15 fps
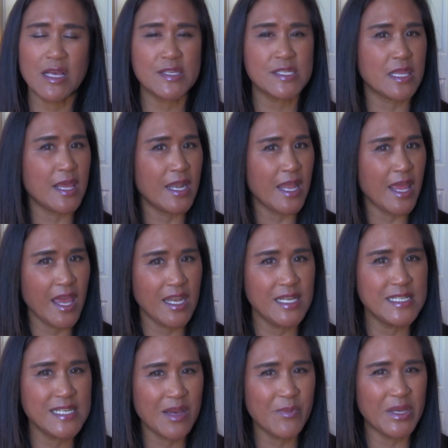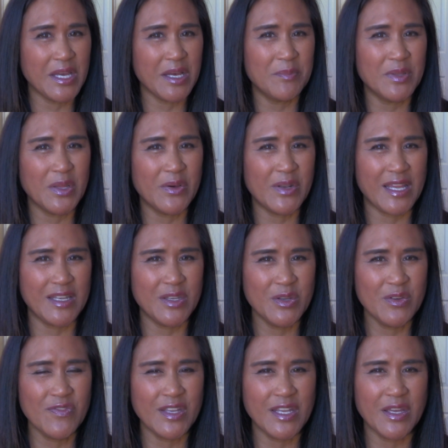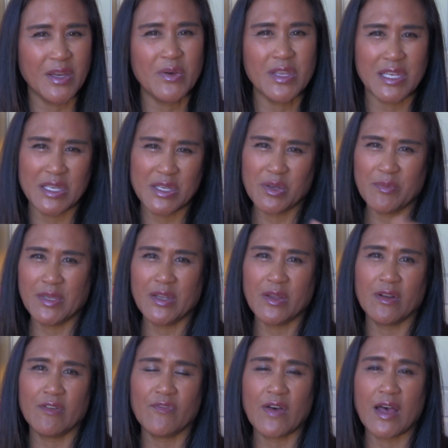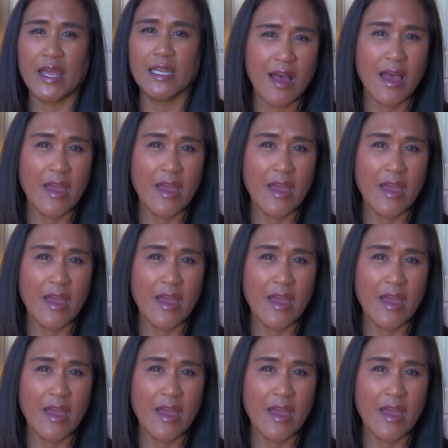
bell so that anytime we upload a new video, you'll be notified.